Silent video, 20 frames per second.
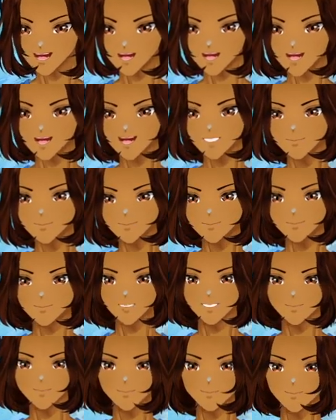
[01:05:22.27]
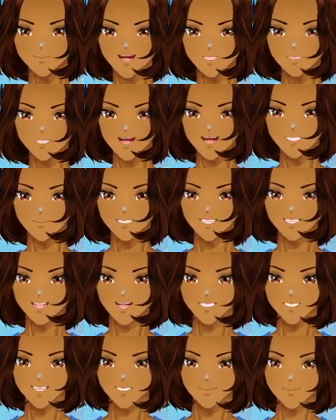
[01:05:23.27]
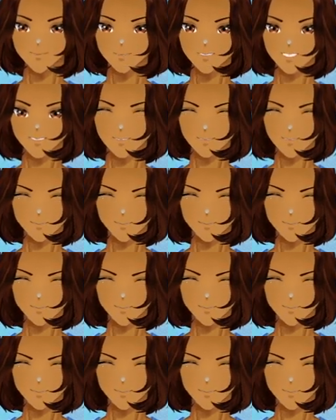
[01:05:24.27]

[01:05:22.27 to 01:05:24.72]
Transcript: I should just go through it that way. I have like all the information.